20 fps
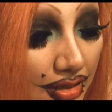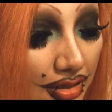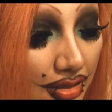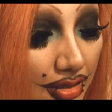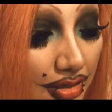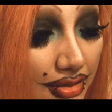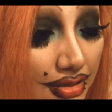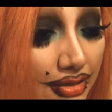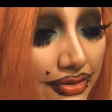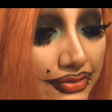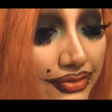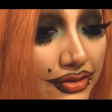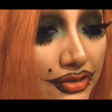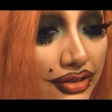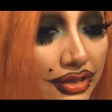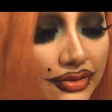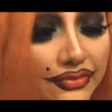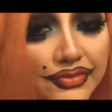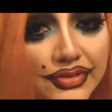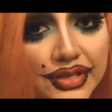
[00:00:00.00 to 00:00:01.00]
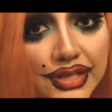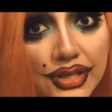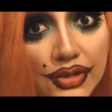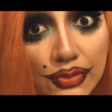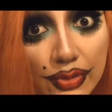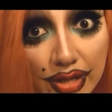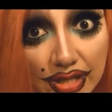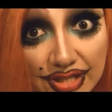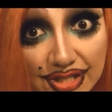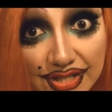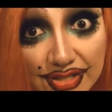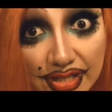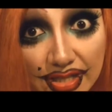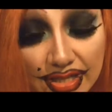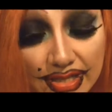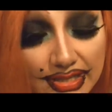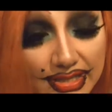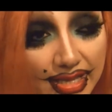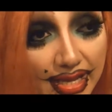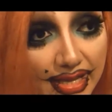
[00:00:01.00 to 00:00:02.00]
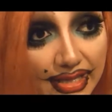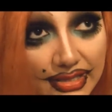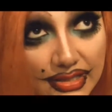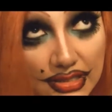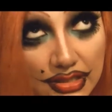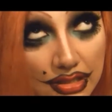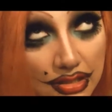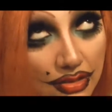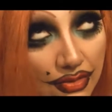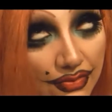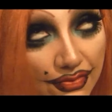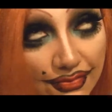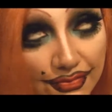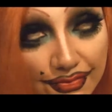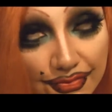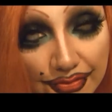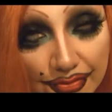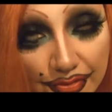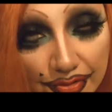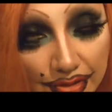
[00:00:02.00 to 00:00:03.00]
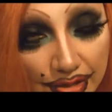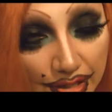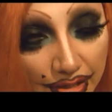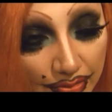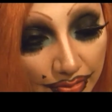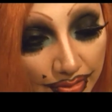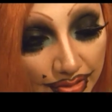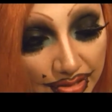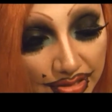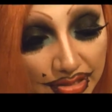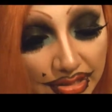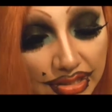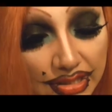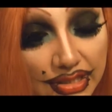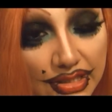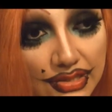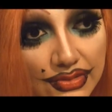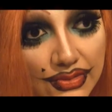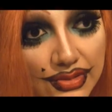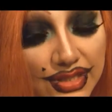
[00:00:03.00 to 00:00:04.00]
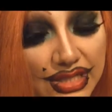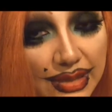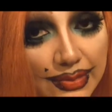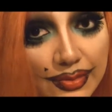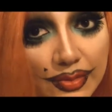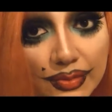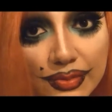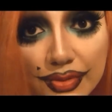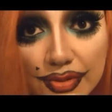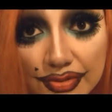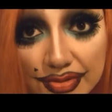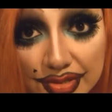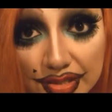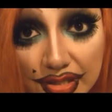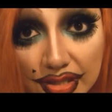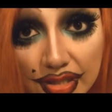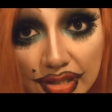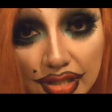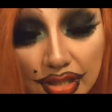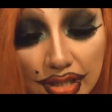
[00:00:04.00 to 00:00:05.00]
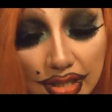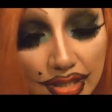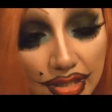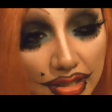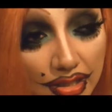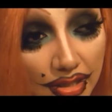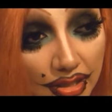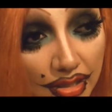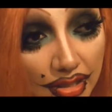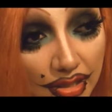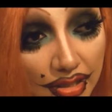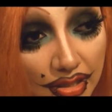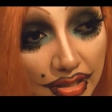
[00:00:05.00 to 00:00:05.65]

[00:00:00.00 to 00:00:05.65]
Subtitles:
Another lovely question that gets asked frequently is what type of music I like.